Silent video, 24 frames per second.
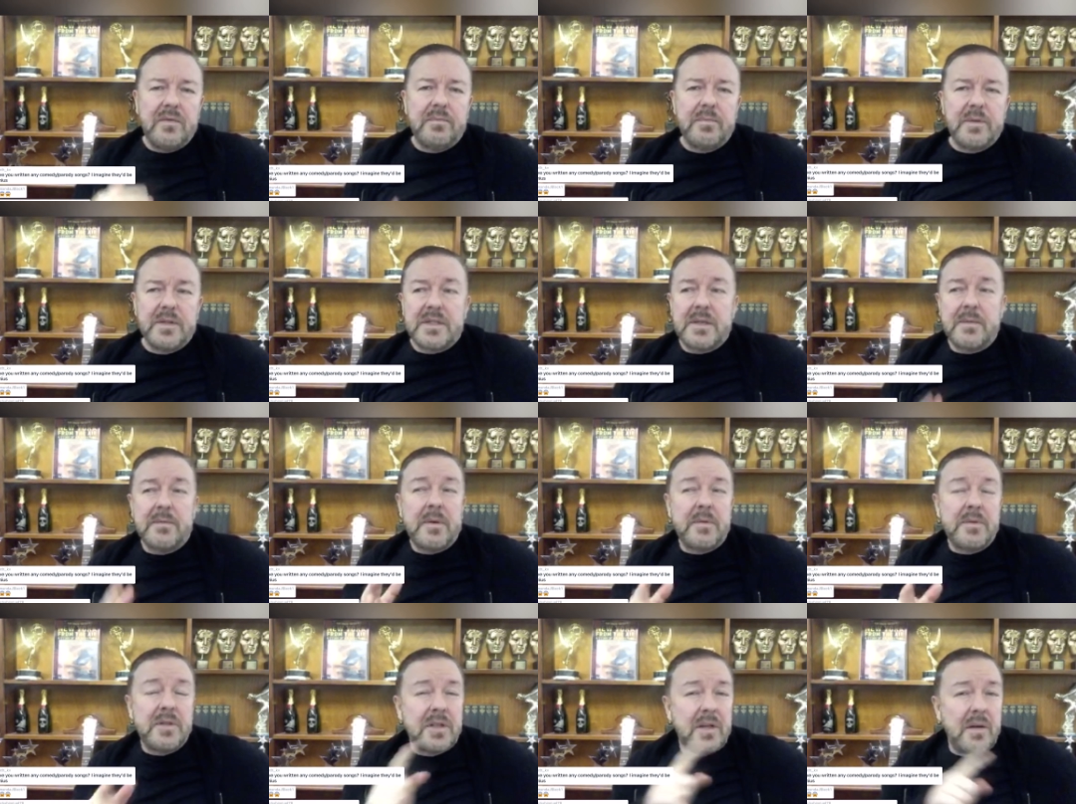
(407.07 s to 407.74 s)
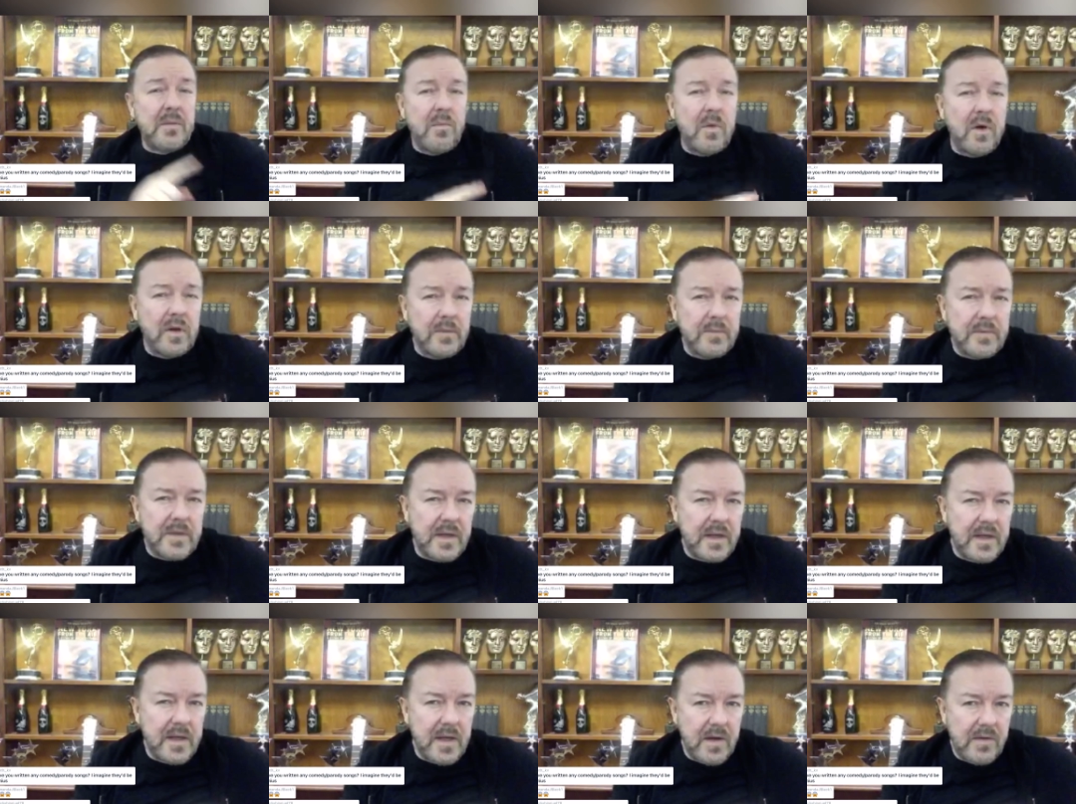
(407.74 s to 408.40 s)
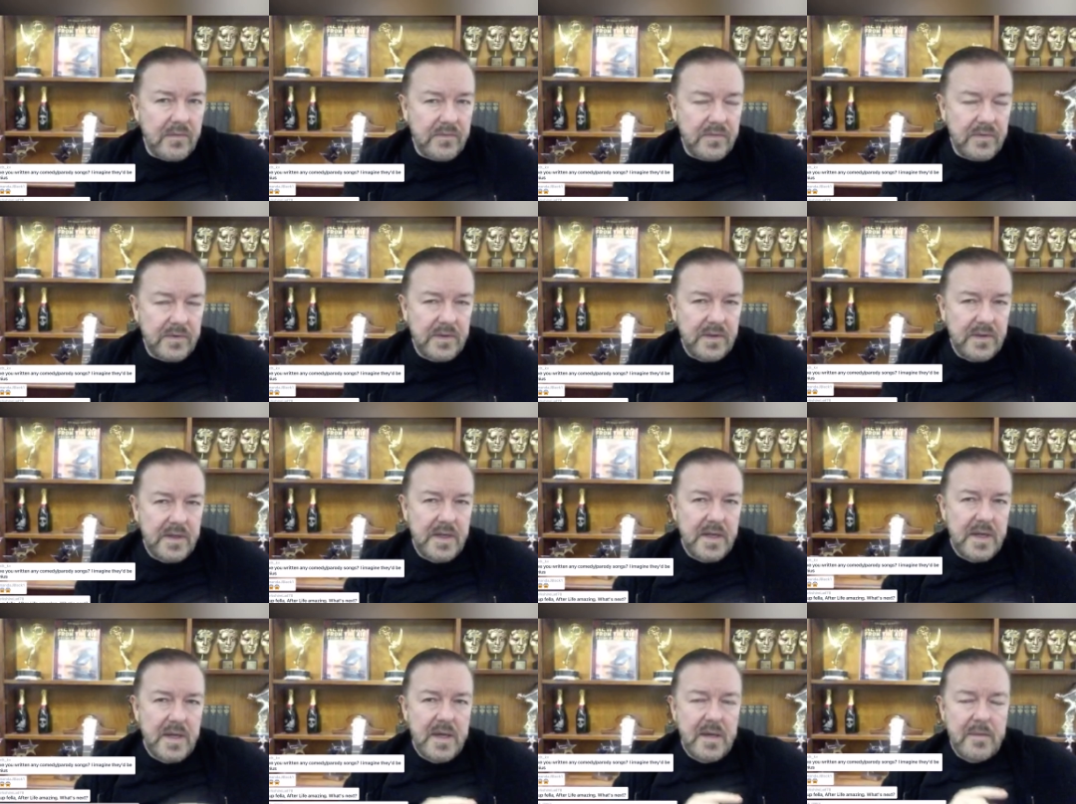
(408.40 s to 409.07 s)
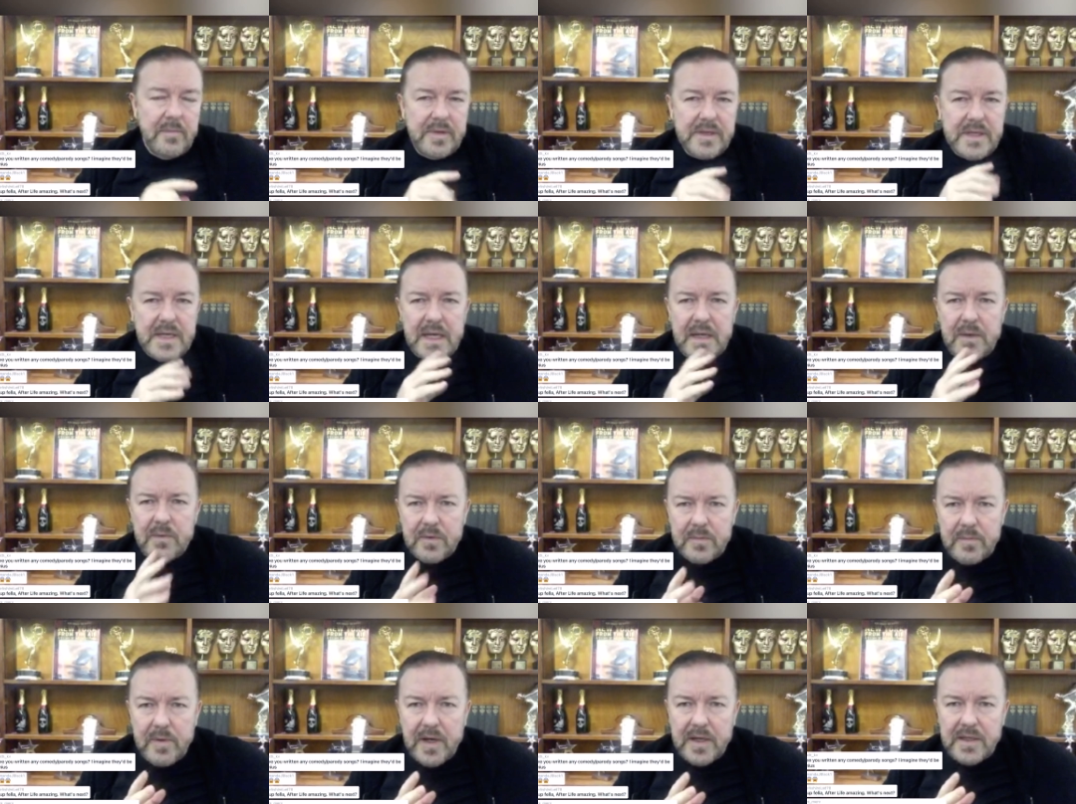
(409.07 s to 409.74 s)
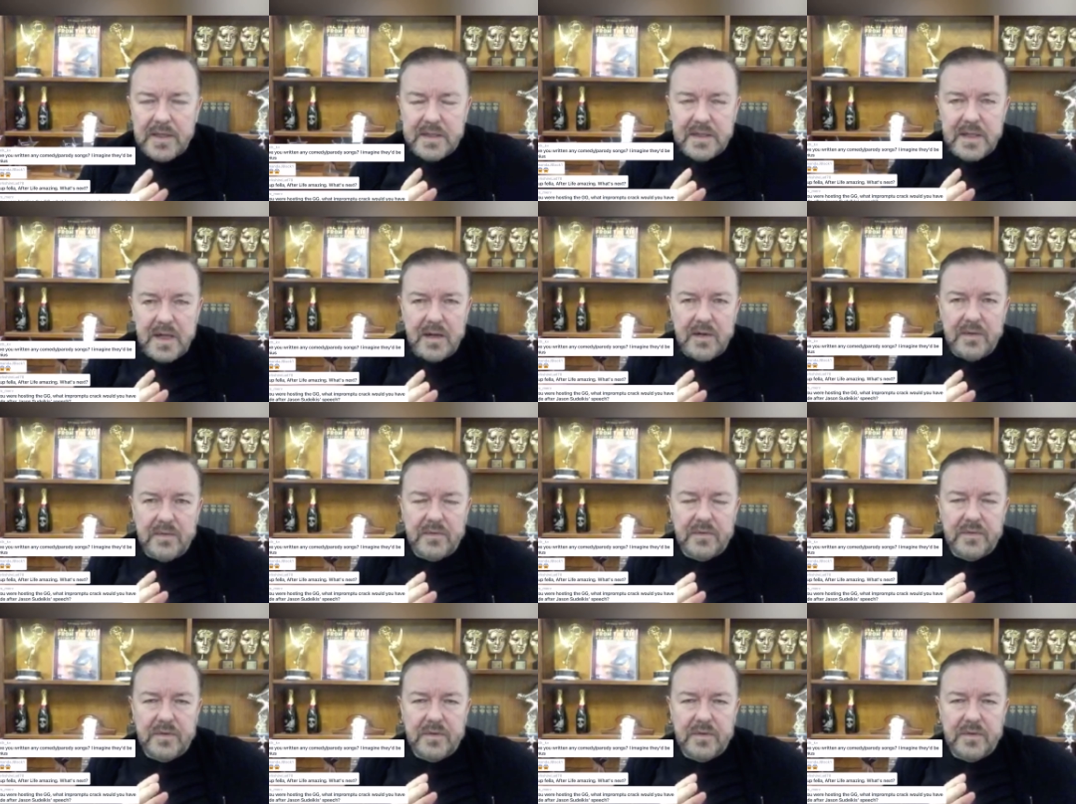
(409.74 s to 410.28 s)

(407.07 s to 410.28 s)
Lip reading: but sometimes you don't want them to laugh. Particularly with my stuff.